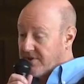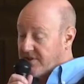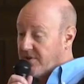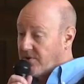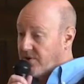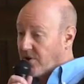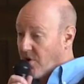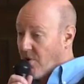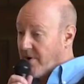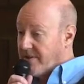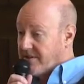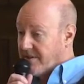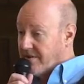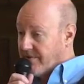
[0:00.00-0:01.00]
to steal your
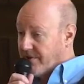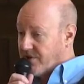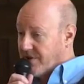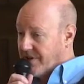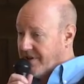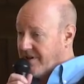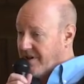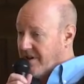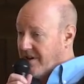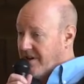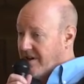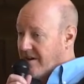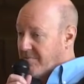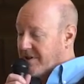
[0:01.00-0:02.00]
coins individually.
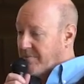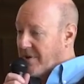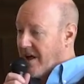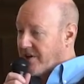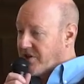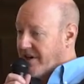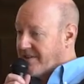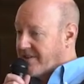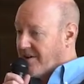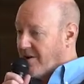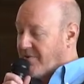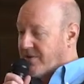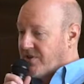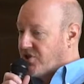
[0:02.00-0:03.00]
But the blockchain
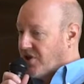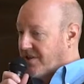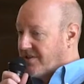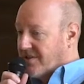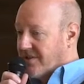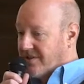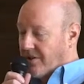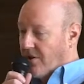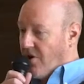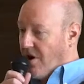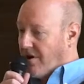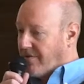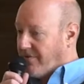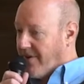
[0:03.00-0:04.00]
itself is just this
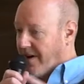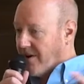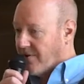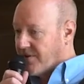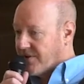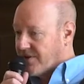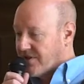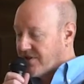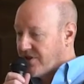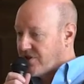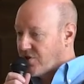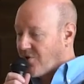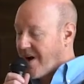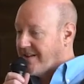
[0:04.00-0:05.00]
log file, this just
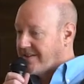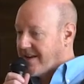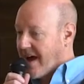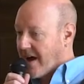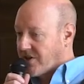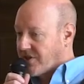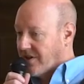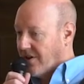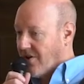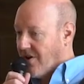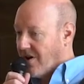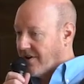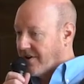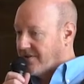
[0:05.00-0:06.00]
this transaction
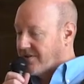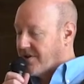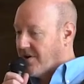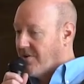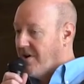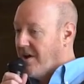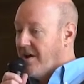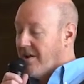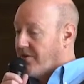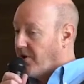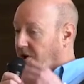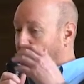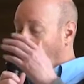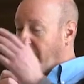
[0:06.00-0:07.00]
log. And so
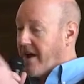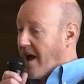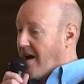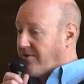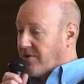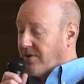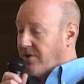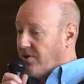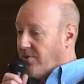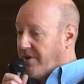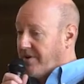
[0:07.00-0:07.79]
they're going after you